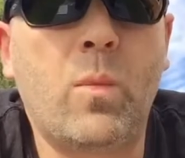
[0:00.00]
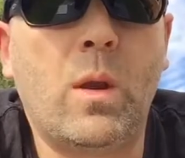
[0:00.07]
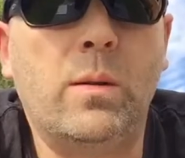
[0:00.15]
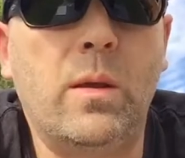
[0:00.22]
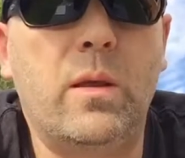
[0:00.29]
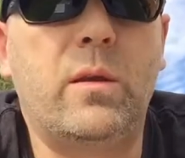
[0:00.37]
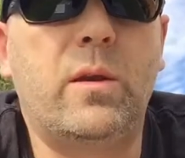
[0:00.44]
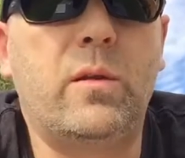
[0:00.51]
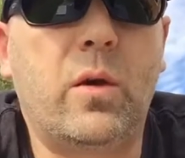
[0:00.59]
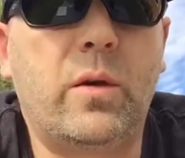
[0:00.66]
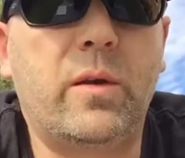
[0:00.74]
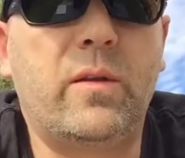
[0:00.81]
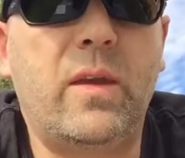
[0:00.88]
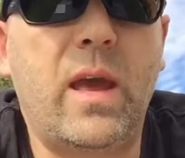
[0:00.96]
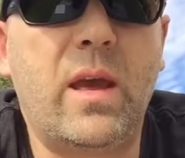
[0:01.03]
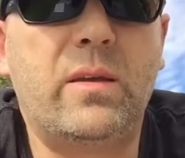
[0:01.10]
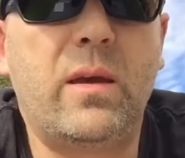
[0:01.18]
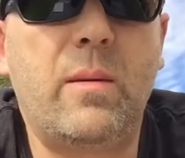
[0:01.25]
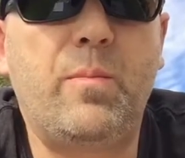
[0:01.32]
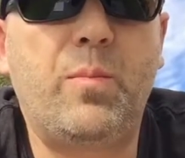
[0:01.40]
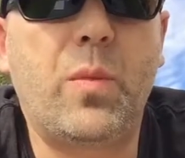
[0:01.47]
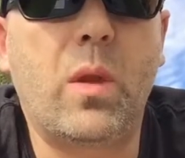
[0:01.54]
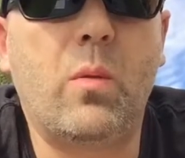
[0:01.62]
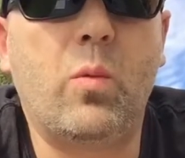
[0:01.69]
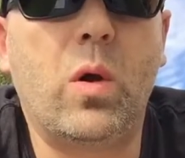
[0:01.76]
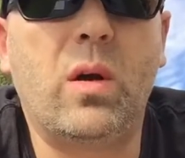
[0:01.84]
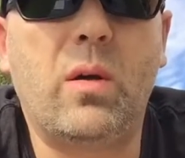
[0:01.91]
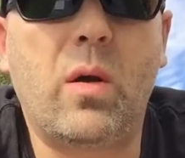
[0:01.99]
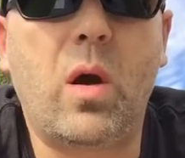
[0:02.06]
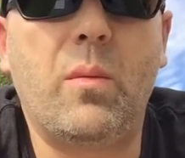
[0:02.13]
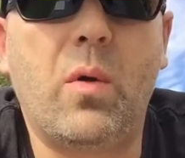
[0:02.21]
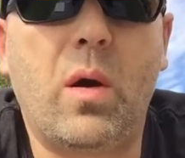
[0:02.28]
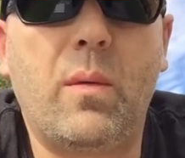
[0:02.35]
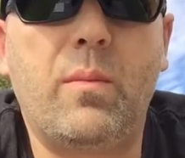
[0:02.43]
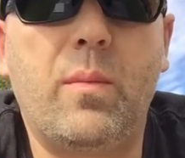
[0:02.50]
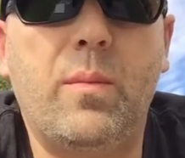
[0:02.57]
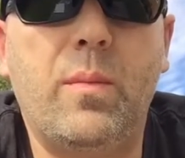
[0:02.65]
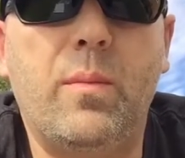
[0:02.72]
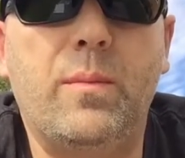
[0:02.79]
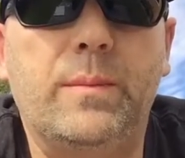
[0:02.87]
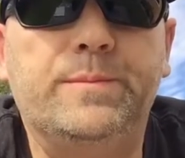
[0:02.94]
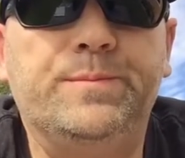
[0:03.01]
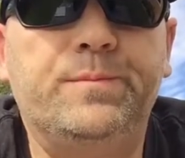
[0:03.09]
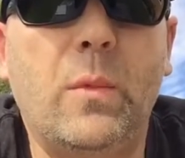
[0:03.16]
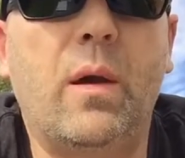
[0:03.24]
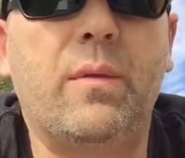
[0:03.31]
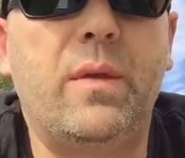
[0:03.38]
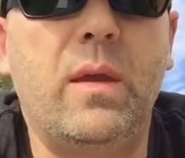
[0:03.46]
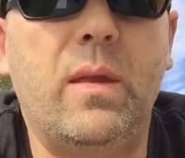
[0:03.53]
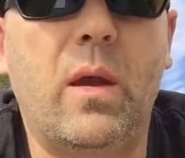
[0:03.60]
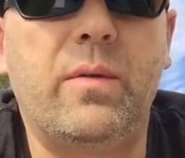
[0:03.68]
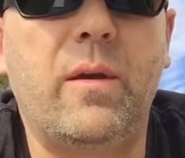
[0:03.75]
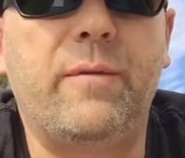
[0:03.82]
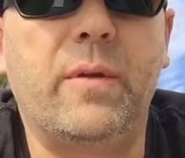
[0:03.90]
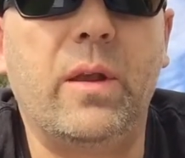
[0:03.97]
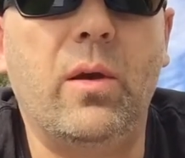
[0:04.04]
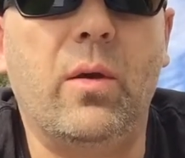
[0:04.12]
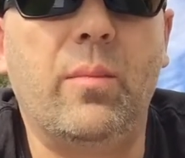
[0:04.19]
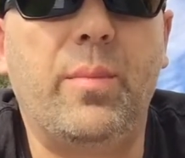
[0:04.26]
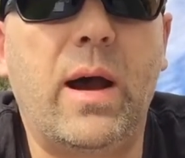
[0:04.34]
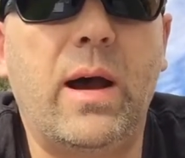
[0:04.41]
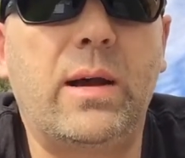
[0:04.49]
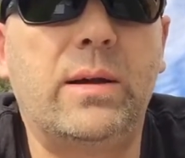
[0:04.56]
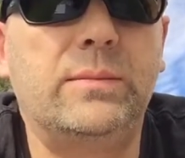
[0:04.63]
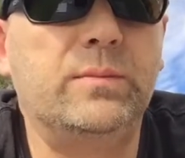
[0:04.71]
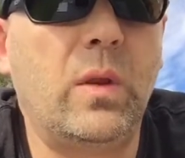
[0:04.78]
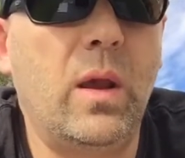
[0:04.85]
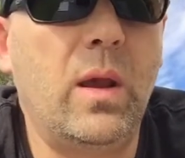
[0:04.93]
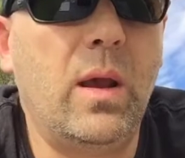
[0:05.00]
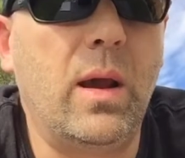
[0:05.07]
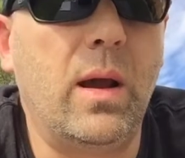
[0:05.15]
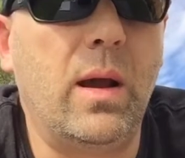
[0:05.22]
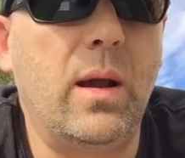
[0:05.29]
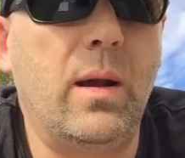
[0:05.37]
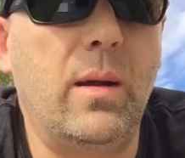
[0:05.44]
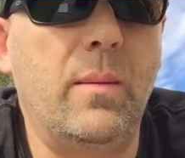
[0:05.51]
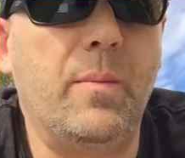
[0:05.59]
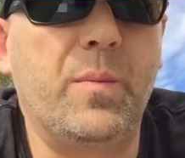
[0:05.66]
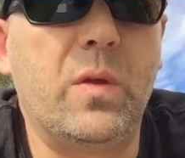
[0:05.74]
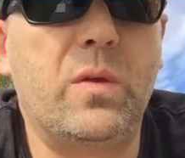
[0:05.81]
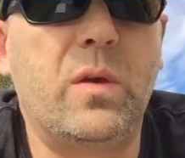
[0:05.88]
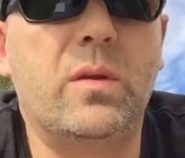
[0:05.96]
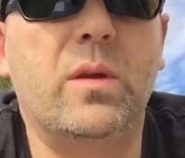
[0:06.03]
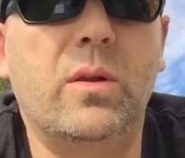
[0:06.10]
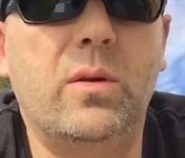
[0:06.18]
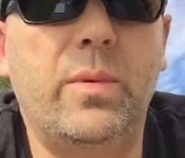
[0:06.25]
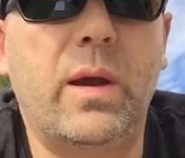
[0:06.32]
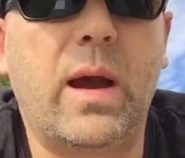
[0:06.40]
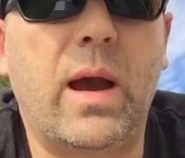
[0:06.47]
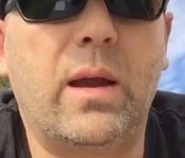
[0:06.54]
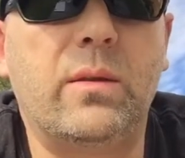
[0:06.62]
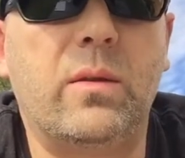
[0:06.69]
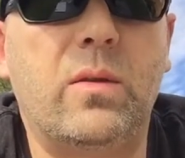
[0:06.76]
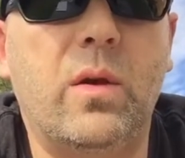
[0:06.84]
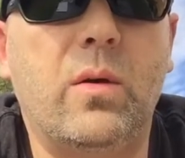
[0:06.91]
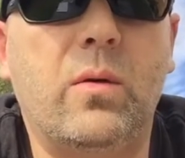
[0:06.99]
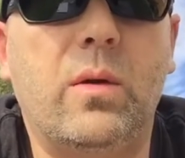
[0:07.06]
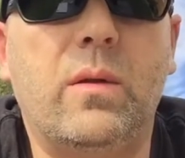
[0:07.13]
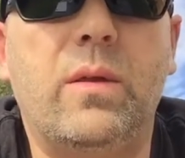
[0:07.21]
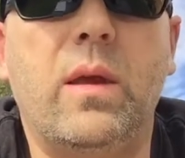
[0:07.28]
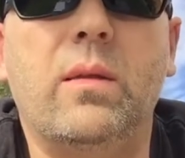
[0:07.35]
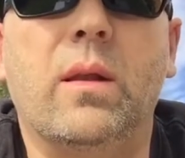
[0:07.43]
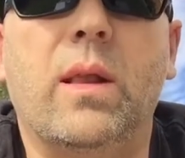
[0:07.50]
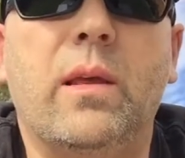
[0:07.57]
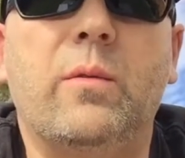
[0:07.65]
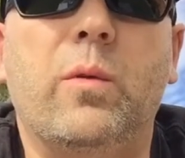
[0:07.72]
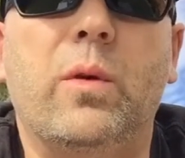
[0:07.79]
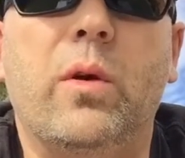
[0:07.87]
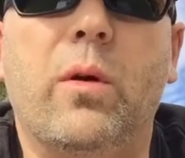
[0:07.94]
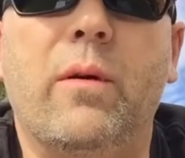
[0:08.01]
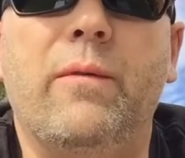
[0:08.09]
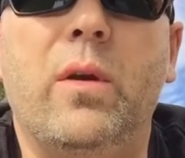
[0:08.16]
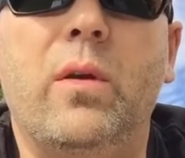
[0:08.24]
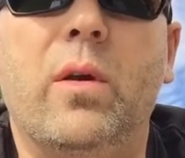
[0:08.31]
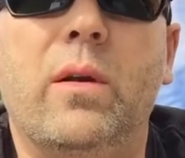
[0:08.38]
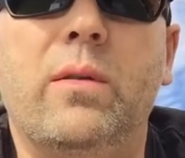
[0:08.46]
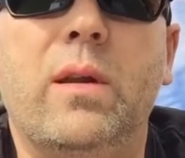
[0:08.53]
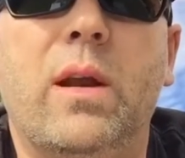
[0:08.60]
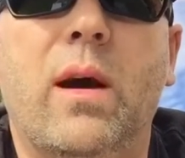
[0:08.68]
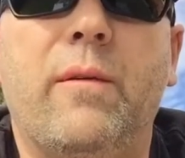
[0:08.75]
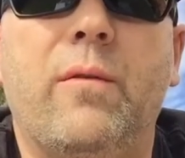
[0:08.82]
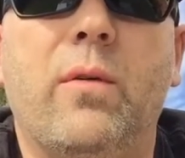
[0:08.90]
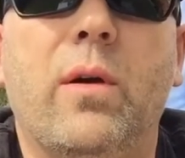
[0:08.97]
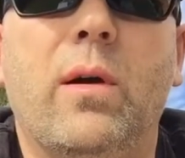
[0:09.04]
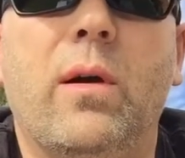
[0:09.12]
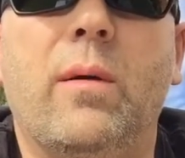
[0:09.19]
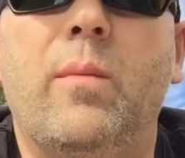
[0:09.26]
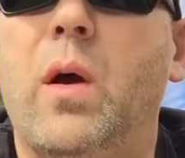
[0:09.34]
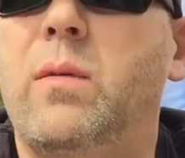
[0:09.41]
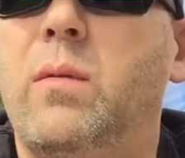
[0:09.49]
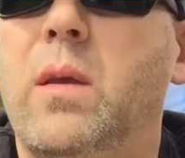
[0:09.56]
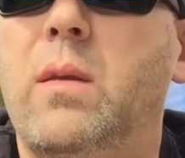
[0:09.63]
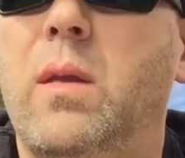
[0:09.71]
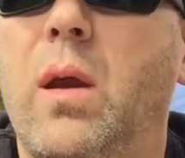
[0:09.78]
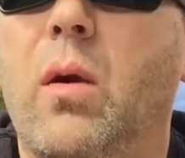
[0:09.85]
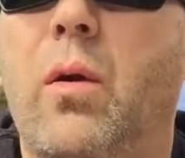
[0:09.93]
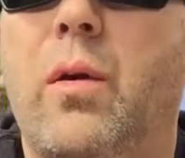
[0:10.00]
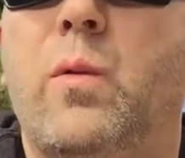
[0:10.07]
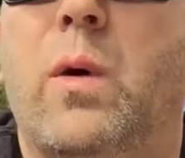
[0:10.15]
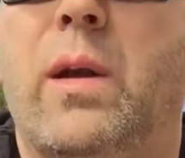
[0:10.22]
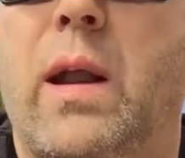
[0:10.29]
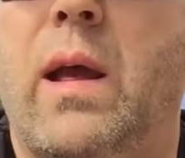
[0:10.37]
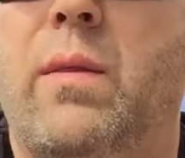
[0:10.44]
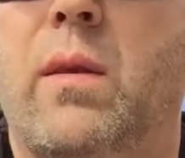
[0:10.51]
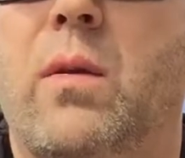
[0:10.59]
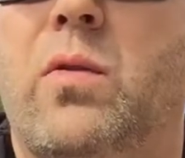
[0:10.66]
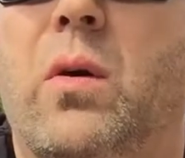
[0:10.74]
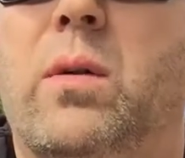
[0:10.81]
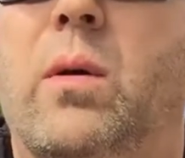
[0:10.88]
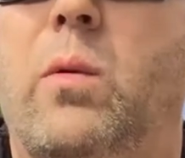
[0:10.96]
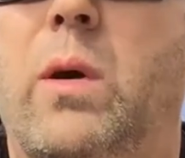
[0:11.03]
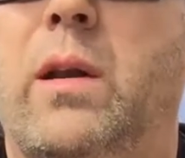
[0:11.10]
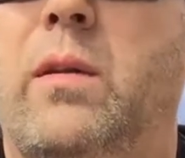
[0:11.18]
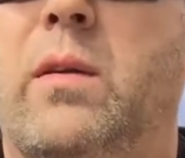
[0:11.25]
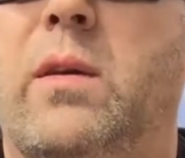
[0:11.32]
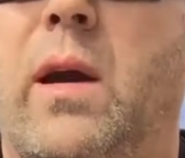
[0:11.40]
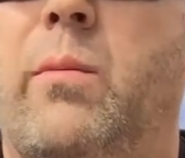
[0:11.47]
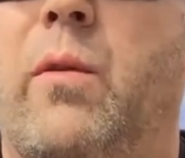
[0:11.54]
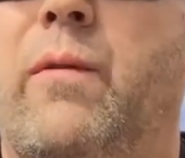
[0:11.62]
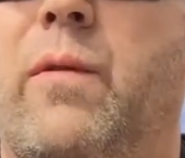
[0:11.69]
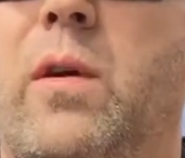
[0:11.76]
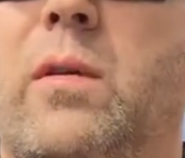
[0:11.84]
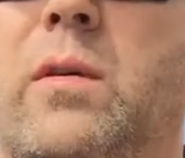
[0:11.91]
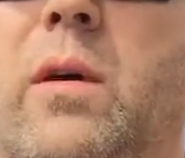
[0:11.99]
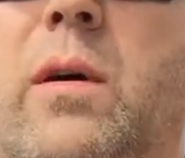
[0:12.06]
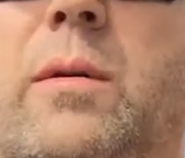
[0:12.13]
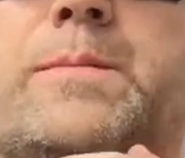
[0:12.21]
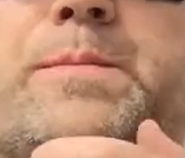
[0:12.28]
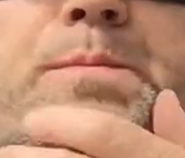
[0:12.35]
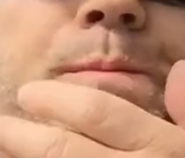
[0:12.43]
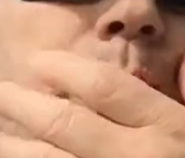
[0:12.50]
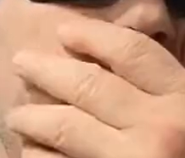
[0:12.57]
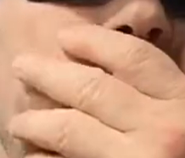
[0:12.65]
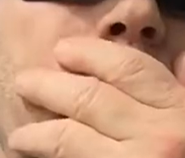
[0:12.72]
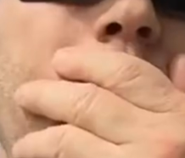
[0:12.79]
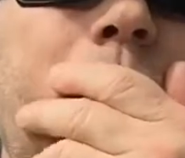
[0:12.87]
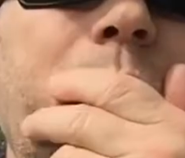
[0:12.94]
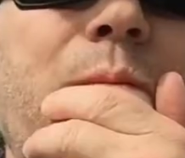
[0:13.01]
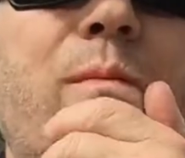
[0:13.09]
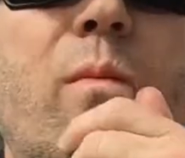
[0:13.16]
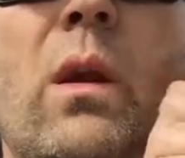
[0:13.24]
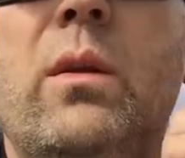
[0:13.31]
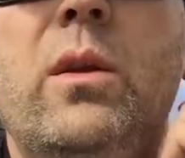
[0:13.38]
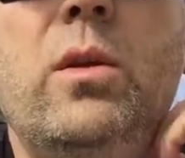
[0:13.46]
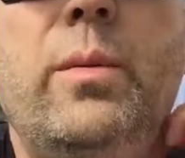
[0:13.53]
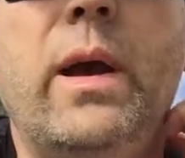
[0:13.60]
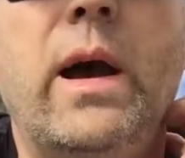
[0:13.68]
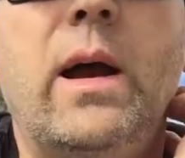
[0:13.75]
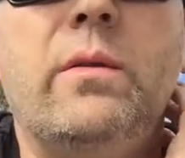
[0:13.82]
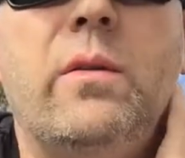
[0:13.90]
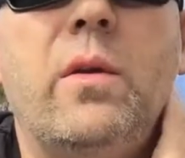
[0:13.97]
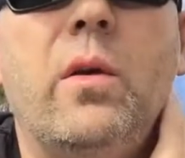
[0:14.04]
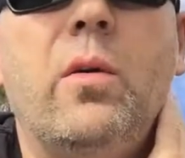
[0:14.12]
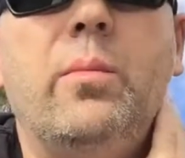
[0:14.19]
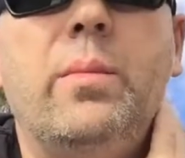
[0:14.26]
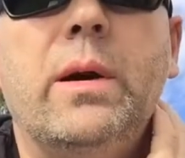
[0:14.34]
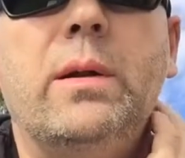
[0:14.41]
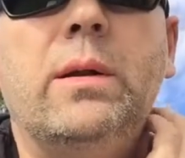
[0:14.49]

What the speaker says: Is it as hot as the SM? Well, I think they're definitely on par. It's just a little bit hard to tell. I think the last one I reviewed, I did after I did the orange one and the chocolate one in the same review, so a little bit hard to tell, but